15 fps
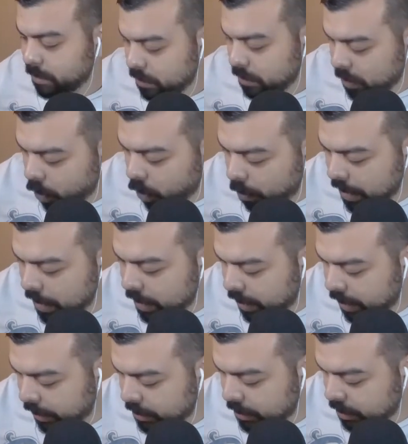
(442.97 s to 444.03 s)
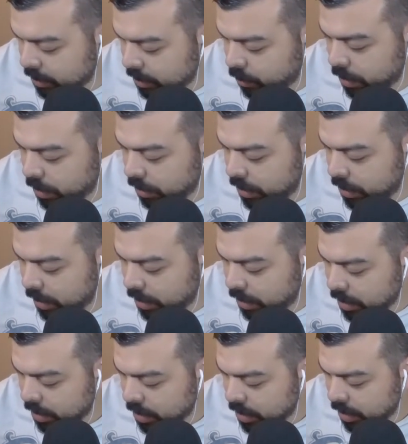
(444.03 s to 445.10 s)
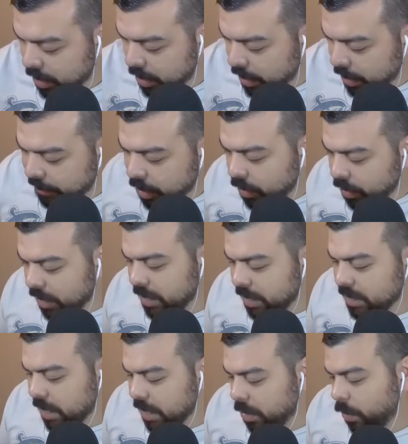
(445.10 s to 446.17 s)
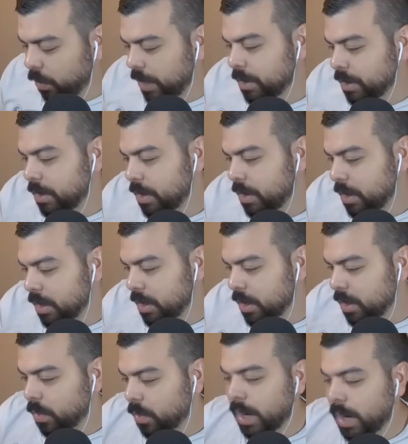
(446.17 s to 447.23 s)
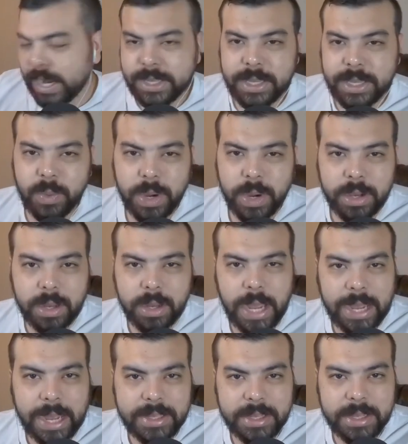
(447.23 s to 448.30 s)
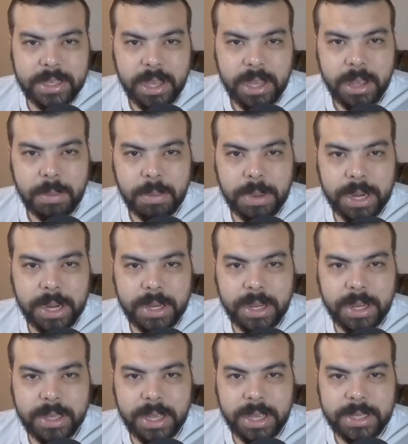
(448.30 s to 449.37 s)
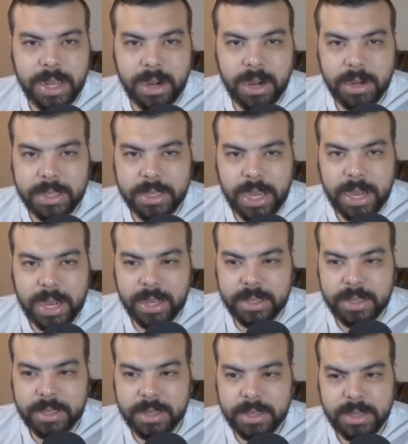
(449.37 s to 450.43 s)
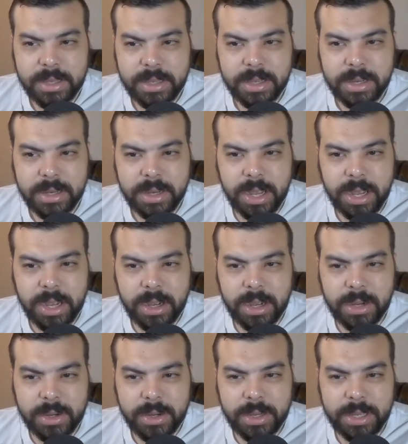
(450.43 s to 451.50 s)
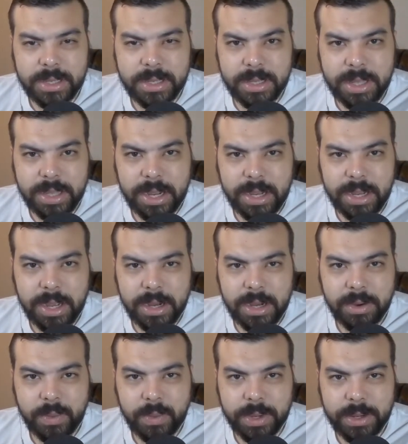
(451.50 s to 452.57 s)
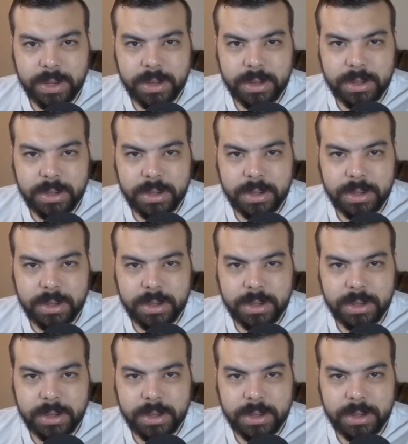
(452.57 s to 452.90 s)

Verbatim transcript: Old man Nate is what it looks like. Even though it is kind of weird, why does he wear glasses? But it does. It's not on his eyes. Now, isn't that kind of weird?